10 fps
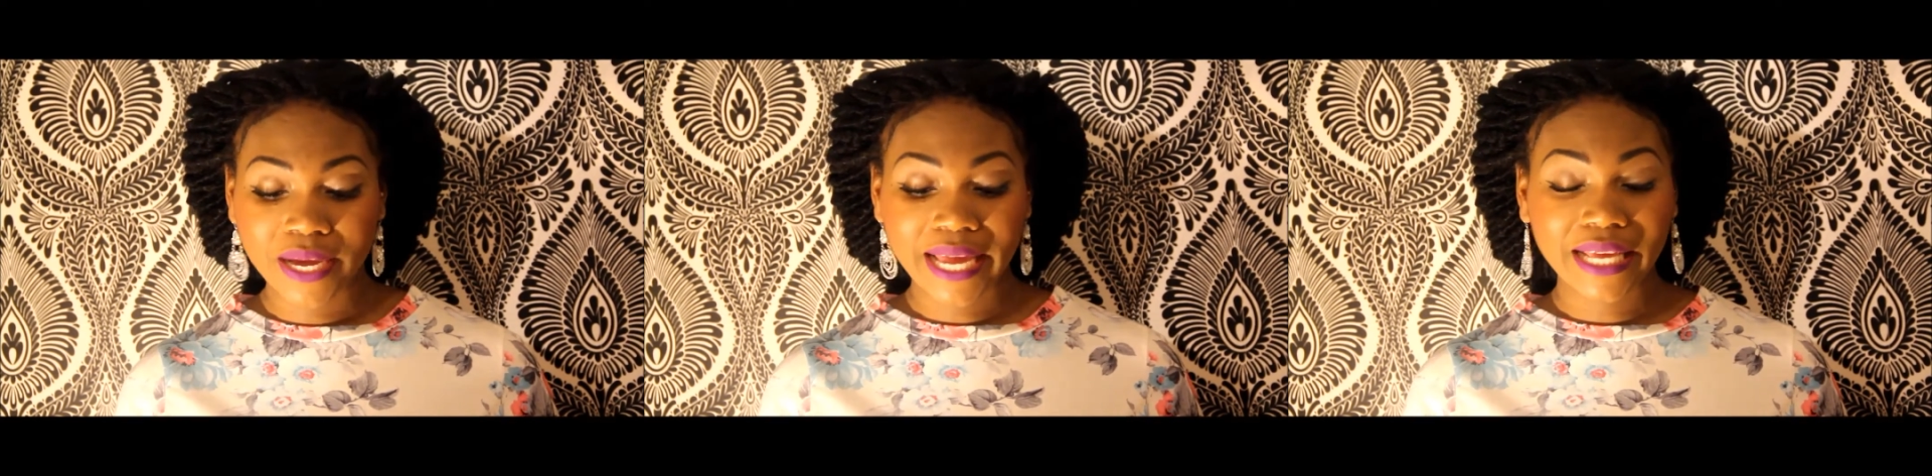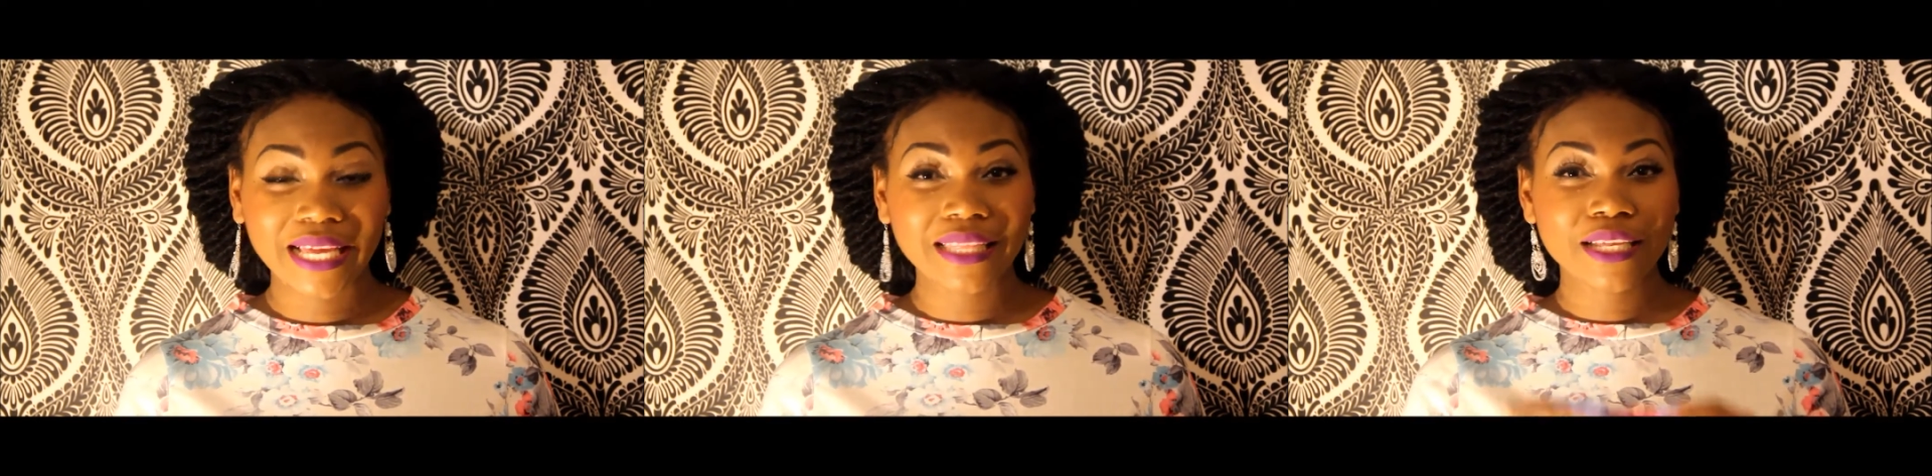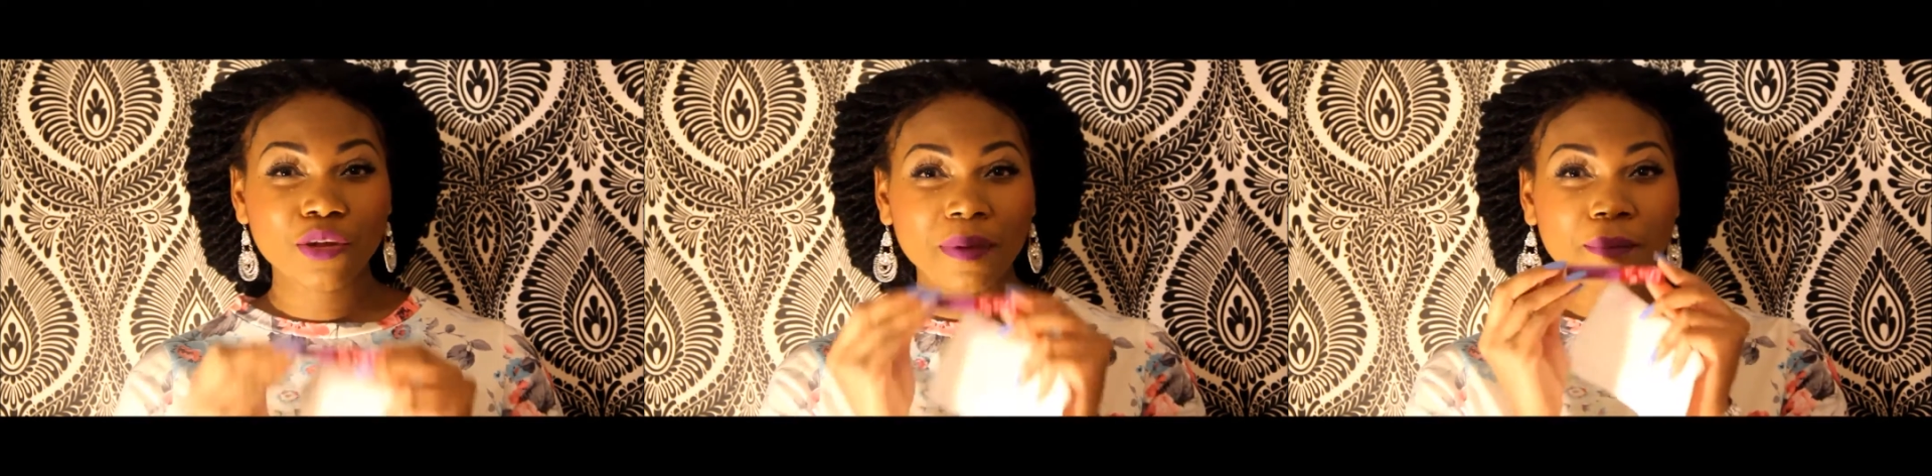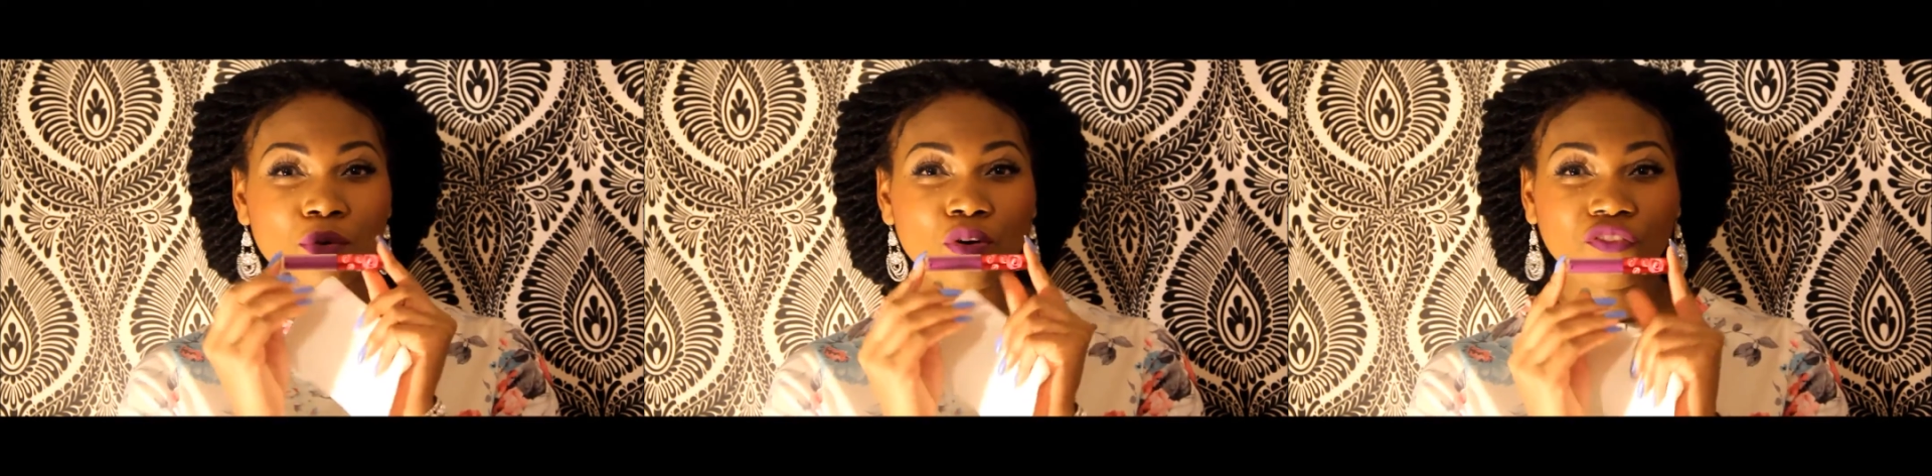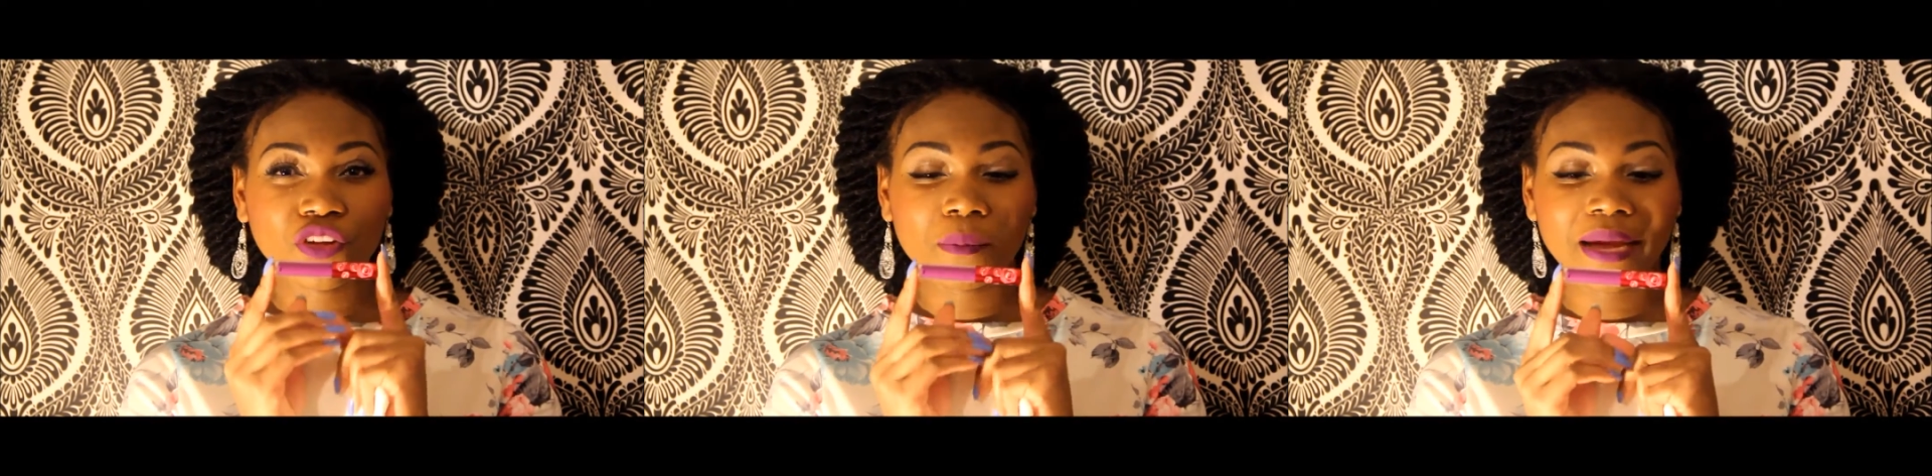getting a little bit more
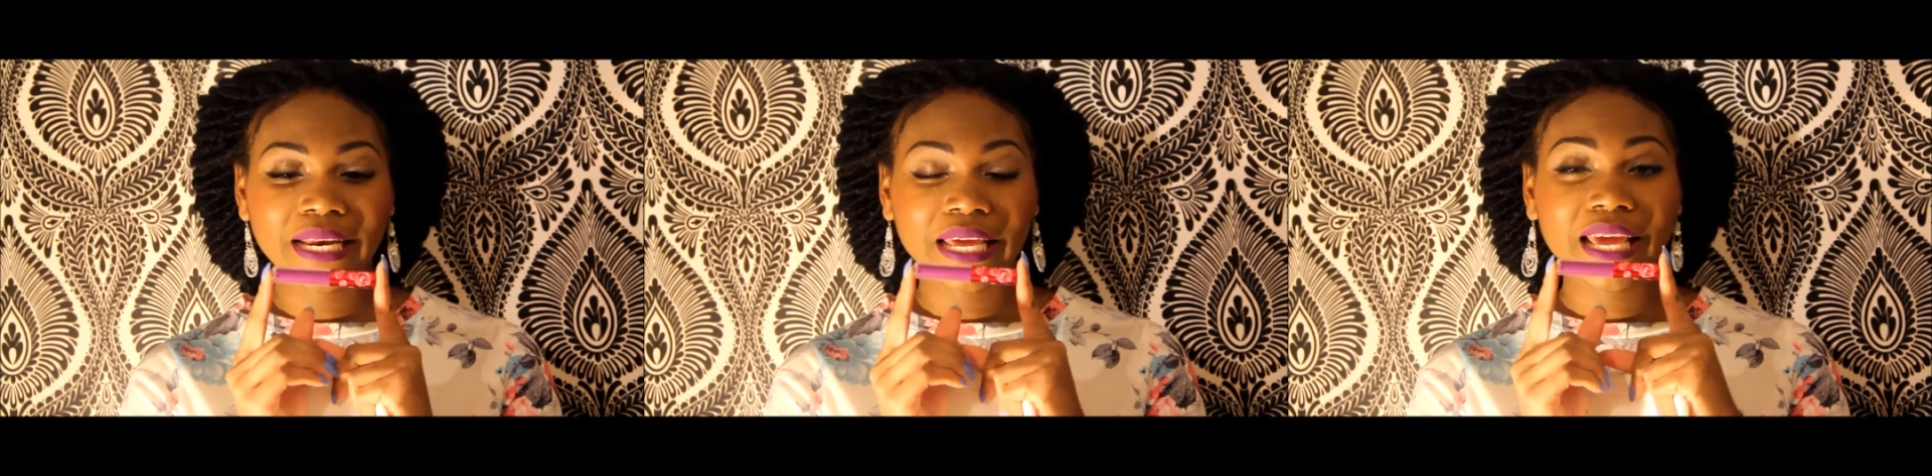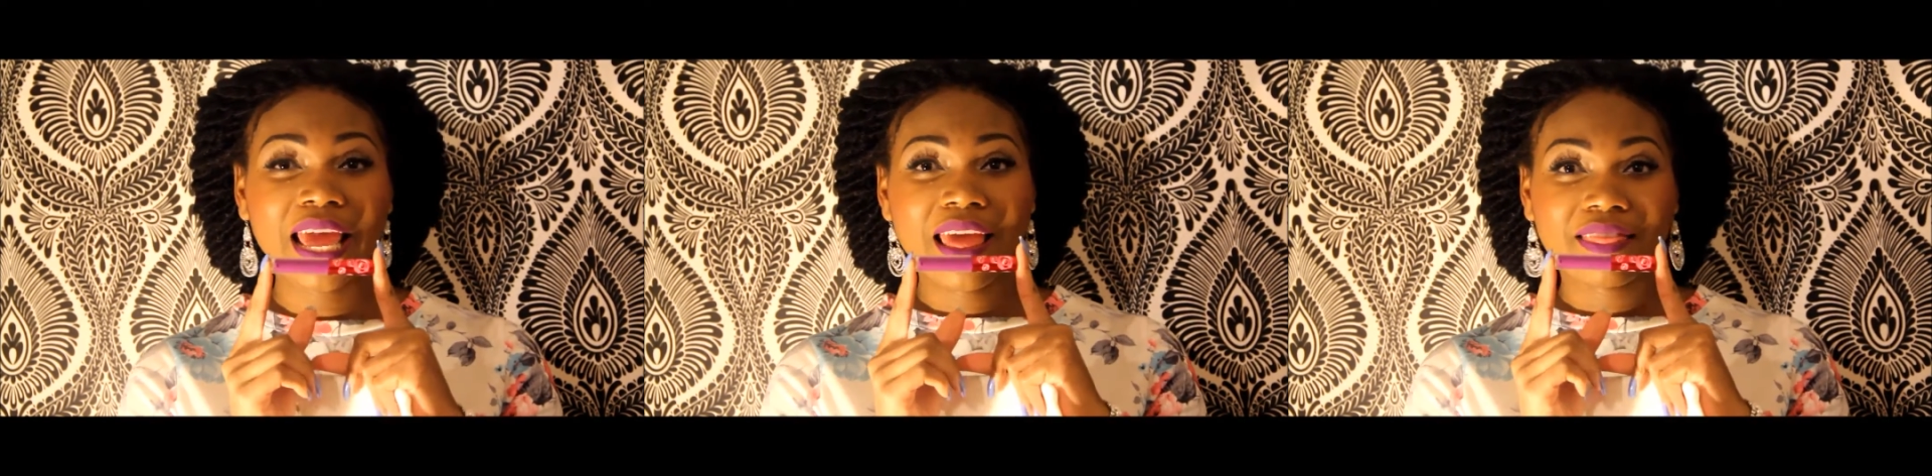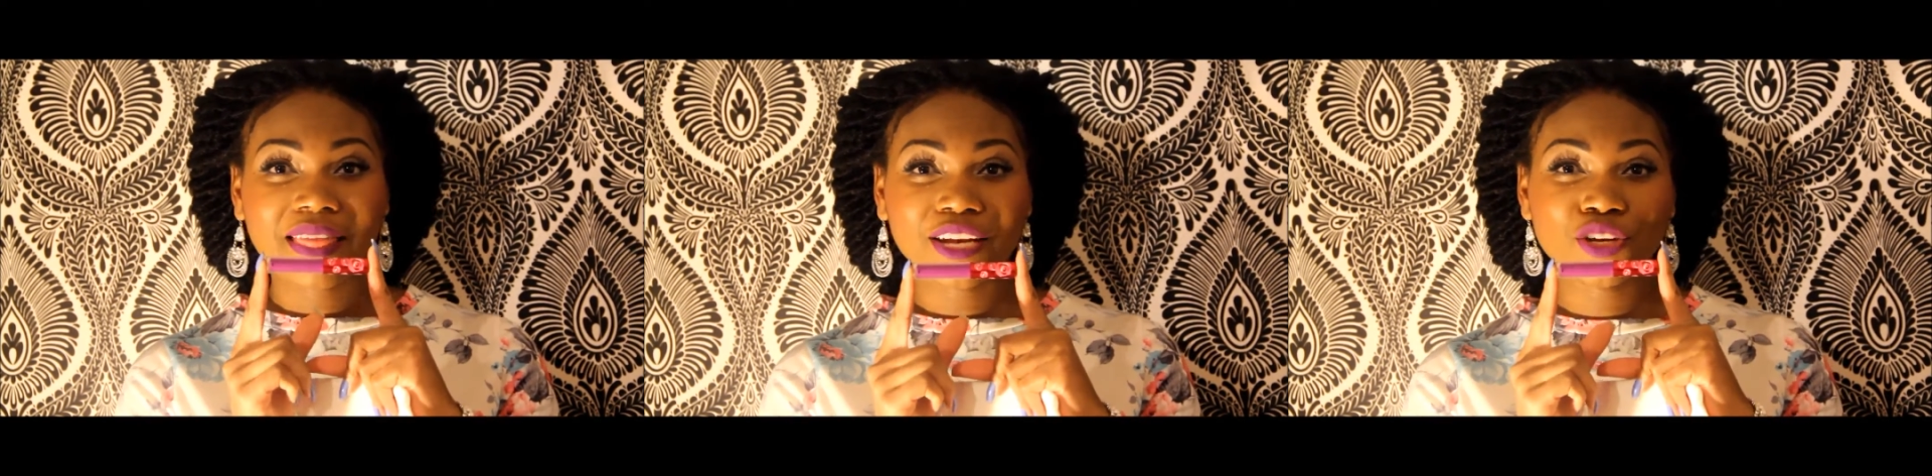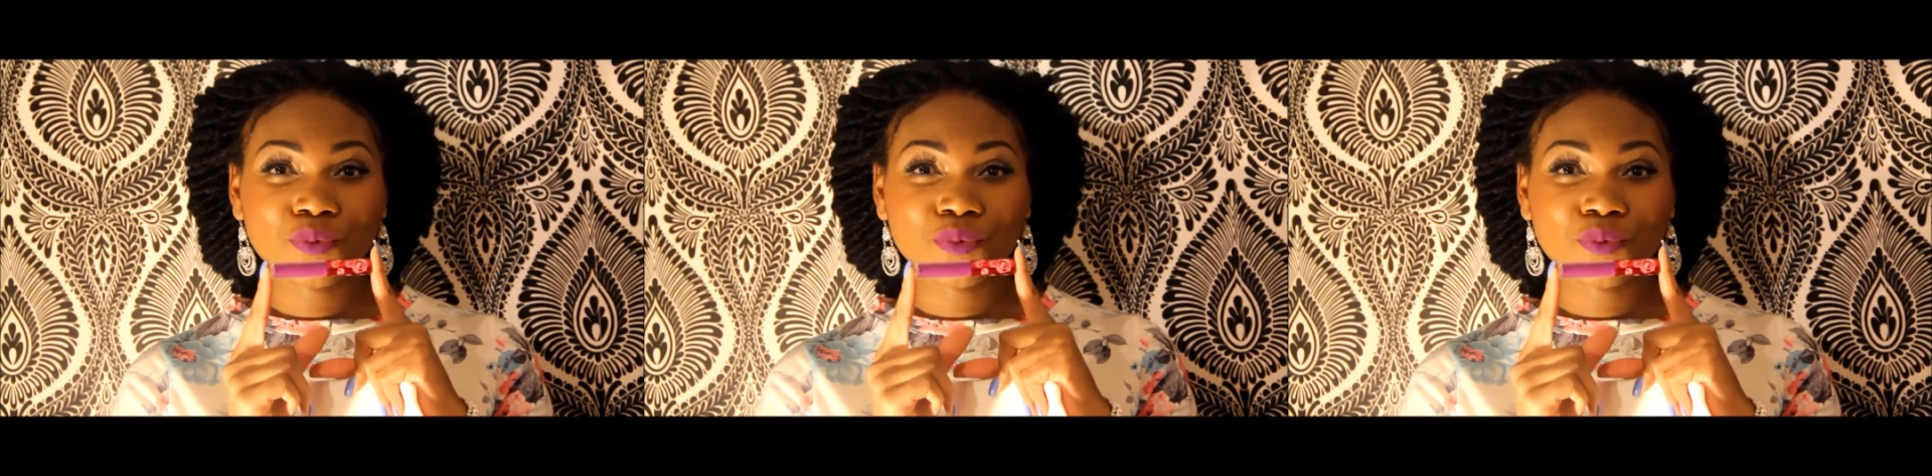for your money than